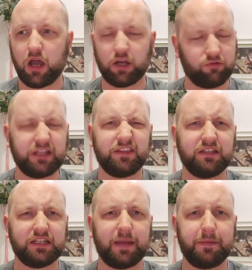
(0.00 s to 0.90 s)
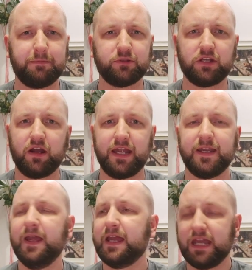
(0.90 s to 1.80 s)
a great thing to get people started
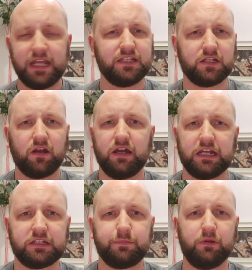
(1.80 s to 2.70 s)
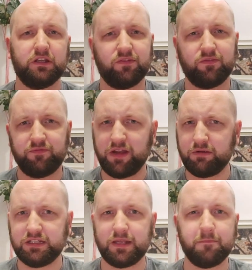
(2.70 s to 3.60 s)
is a kayak spoon. It's
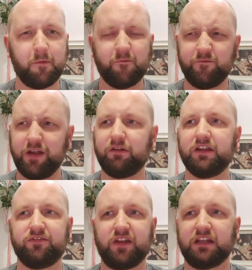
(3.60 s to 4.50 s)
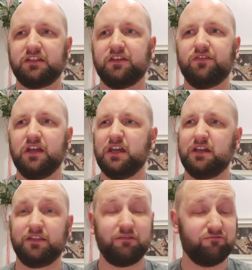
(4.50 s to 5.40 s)
very simple, very effective.
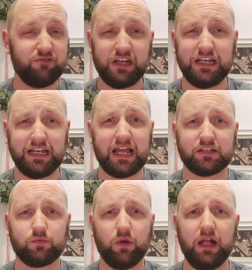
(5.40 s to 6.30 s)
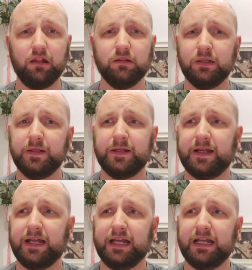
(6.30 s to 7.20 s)
They really last well.
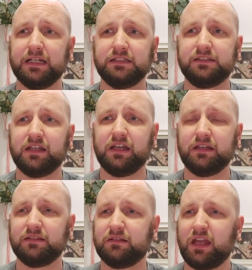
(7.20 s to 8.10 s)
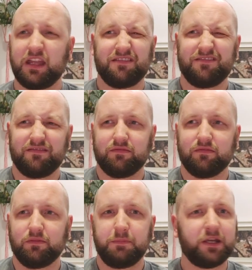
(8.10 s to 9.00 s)
And uh,
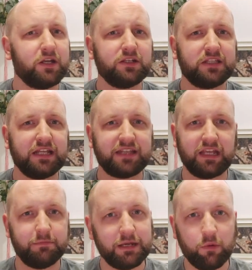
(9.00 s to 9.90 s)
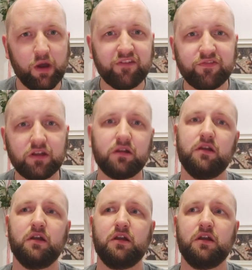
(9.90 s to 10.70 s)
because they take minimal effort,